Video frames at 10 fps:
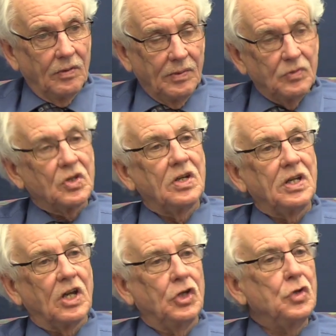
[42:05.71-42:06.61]
I mean, it was going to
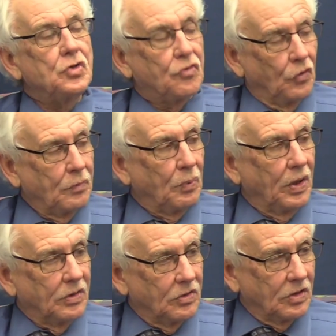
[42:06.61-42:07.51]
take a huge
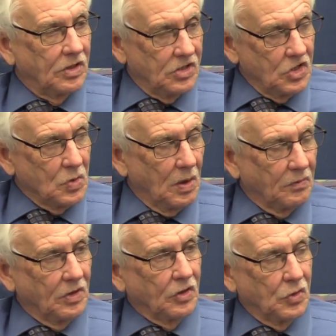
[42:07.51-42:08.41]
footprint to continue on
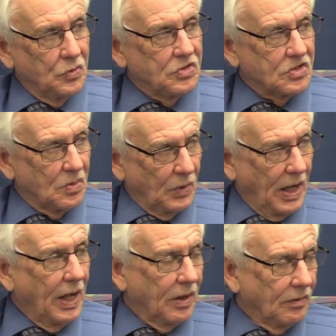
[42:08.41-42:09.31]
with the lagoon system we
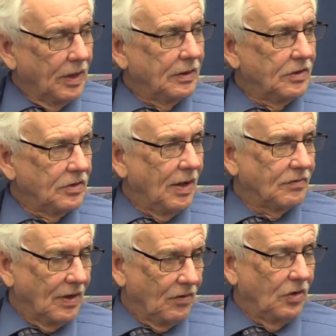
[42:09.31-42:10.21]
had, right? Because you have
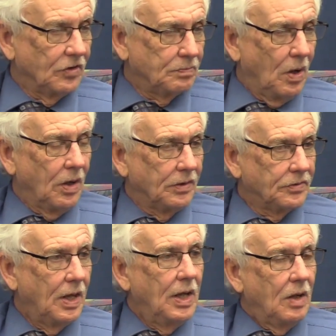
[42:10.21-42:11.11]
to have all these ponds.
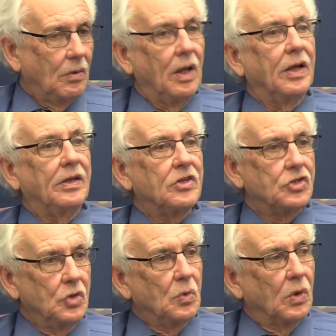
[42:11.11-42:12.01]
Well, in this
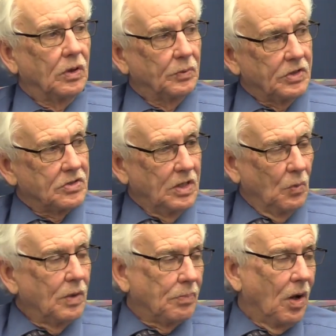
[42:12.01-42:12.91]
new world, we just need
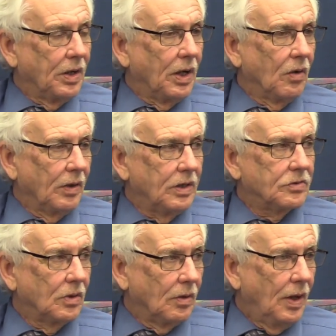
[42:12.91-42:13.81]
one pond now, right? Yeah.
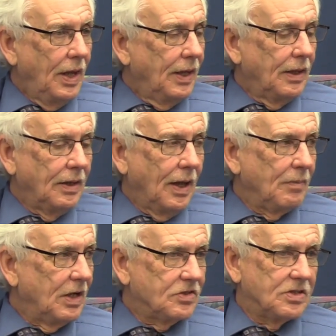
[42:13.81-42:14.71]
So I
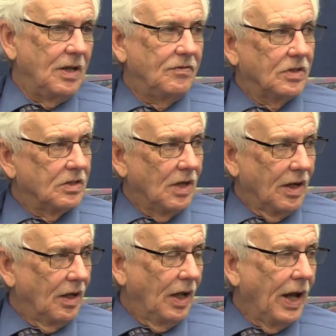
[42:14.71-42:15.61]
mean, it saves a
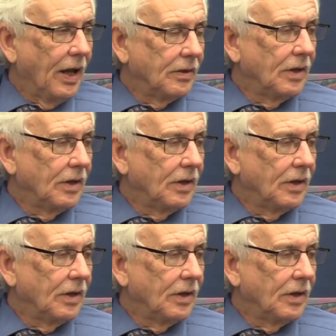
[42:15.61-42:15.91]
ton of land.